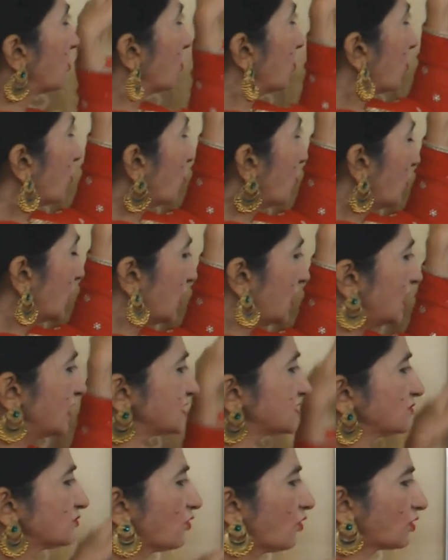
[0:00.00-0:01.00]
OA
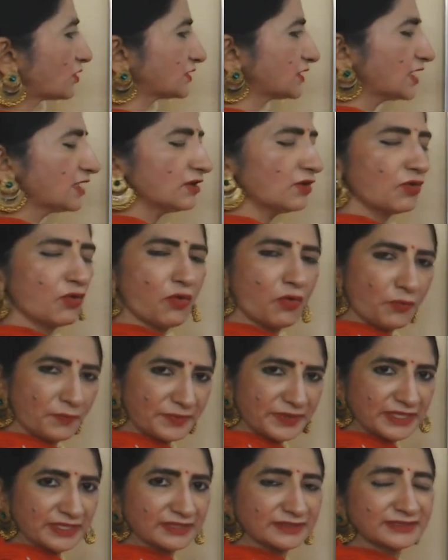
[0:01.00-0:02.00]
is more than
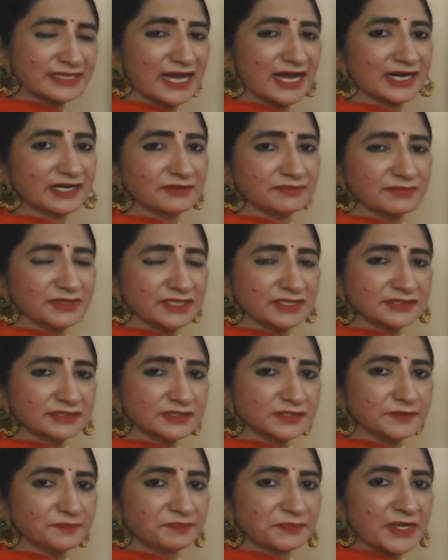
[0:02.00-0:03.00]
OB. That means
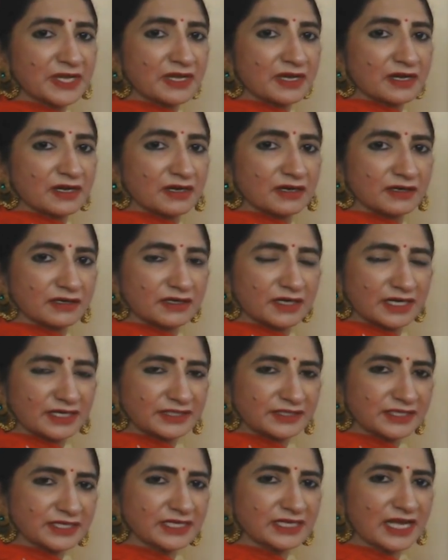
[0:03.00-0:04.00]

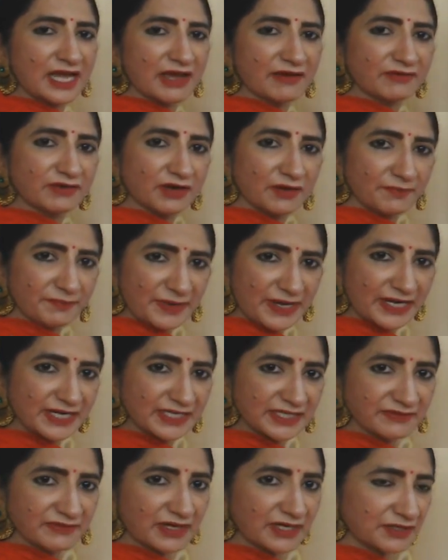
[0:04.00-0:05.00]
country have
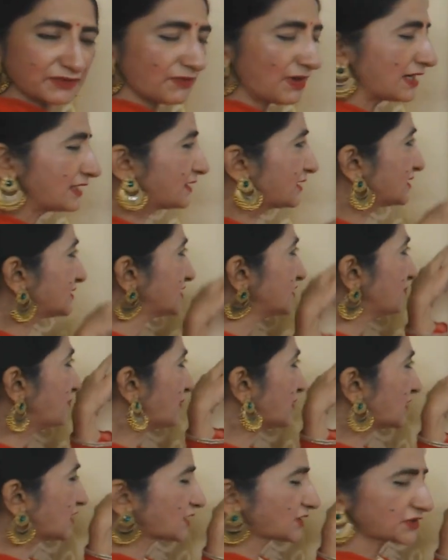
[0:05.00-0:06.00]
comparative advantage in
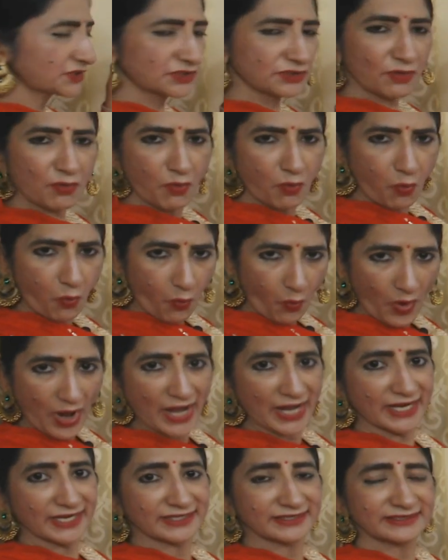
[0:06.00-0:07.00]
production of
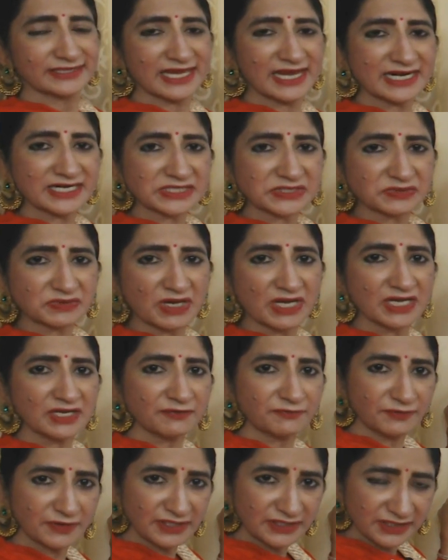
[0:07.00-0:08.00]
Y. That's why
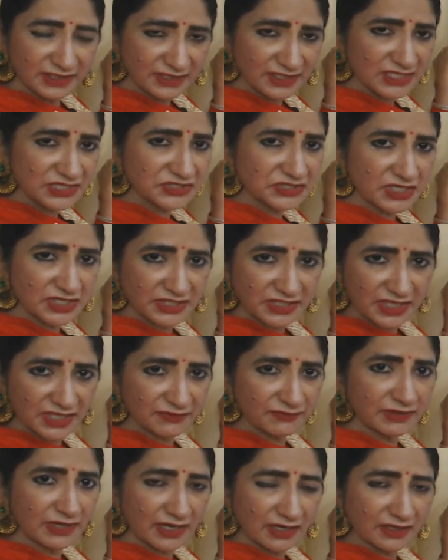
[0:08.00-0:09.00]
if international
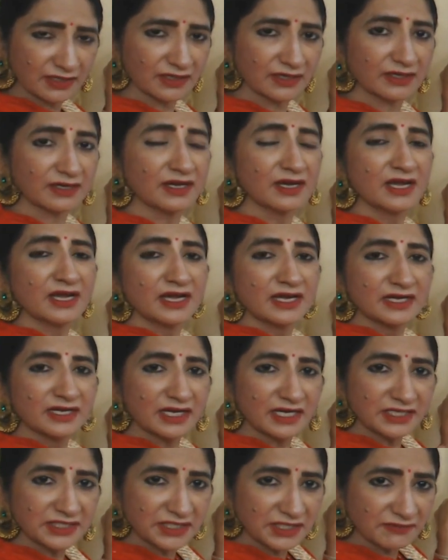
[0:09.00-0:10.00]
trade will occur,
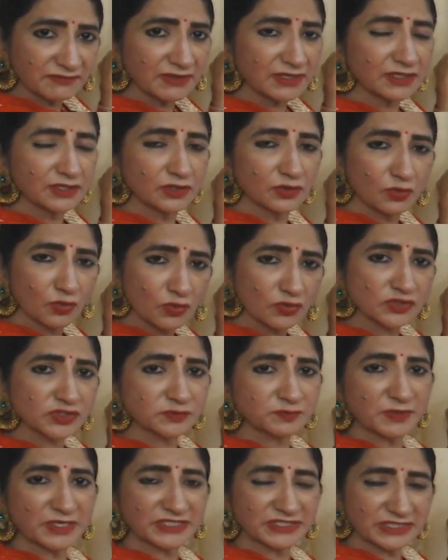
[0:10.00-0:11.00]
country will do
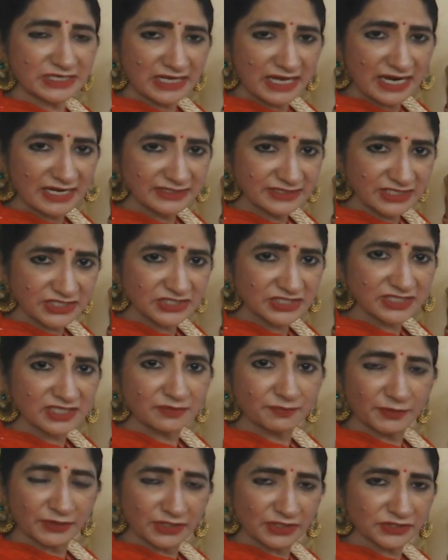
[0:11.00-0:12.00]
specialization
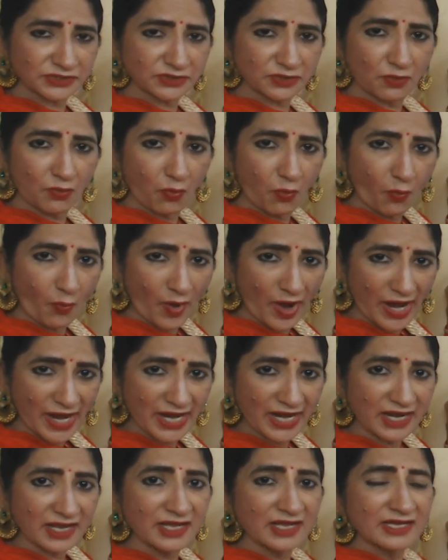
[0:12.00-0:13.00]
in production of
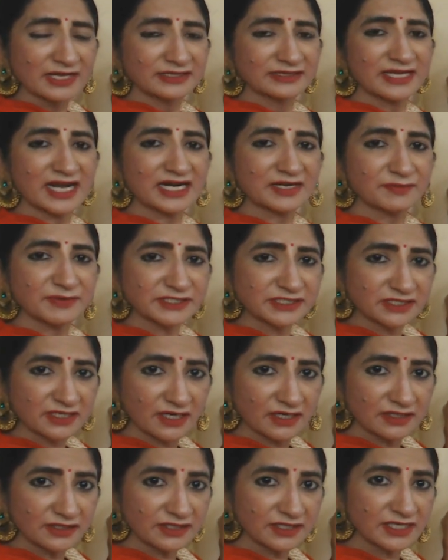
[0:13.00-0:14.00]
Y. That means
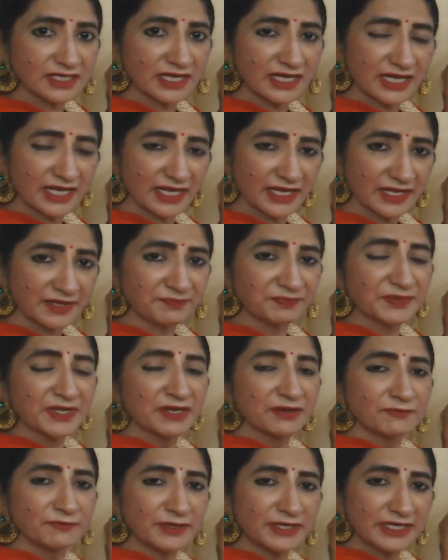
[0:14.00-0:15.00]
country A
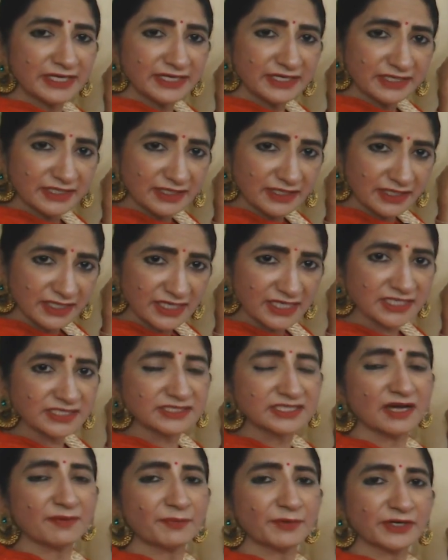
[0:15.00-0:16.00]
will
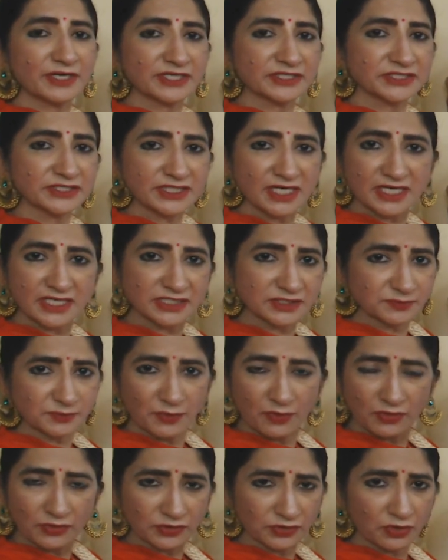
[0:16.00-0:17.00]
increase the production and
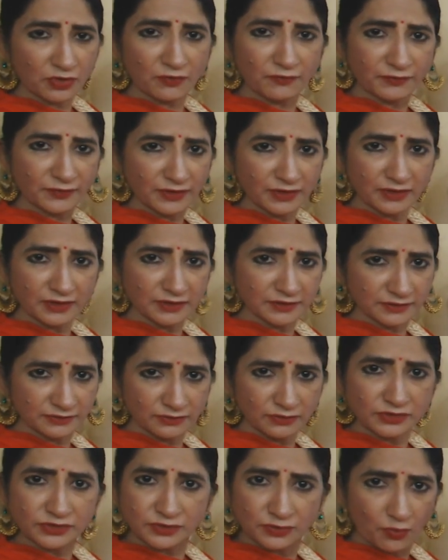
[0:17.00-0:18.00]
export
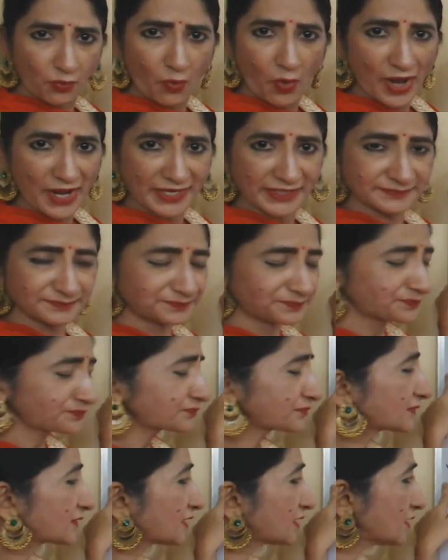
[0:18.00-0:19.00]
of goods Y.
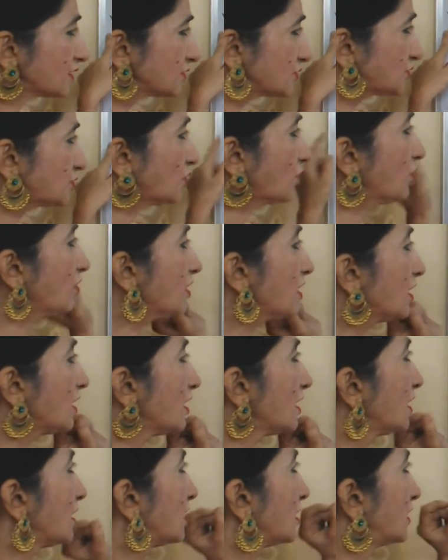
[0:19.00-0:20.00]
So,
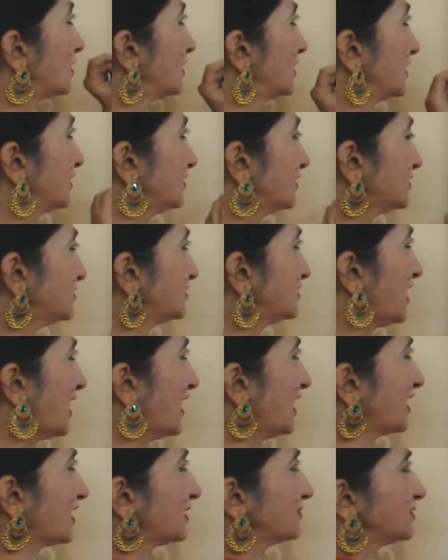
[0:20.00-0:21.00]
in this
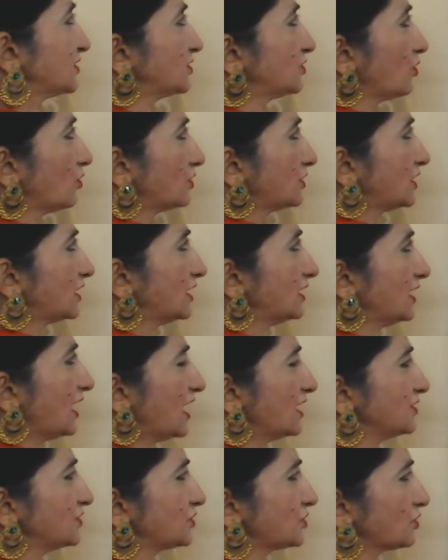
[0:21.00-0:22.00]
diagram, the dotted
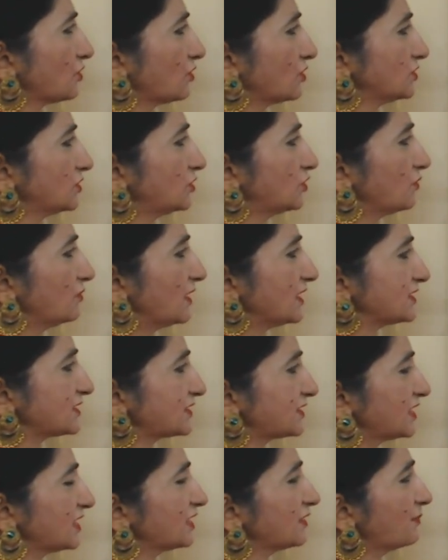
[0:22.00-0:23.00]
line shows
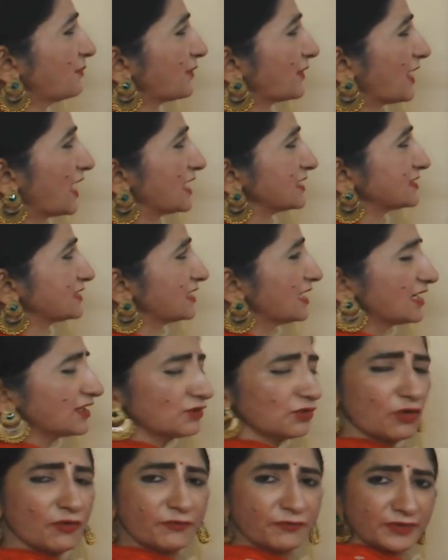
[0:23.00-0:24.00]
domestic price
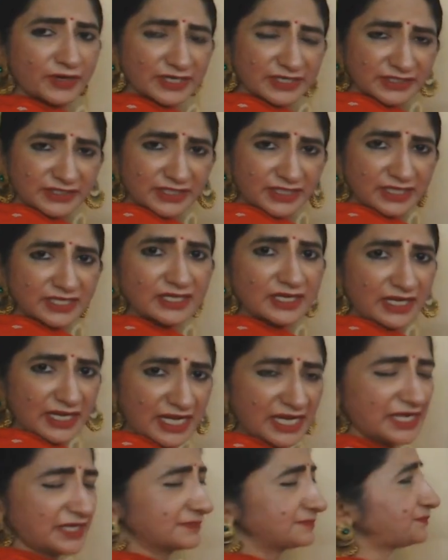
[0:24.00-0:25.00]
line of country
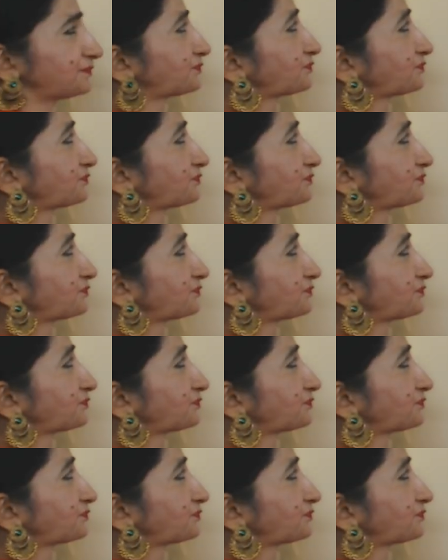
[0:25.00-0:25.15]
A.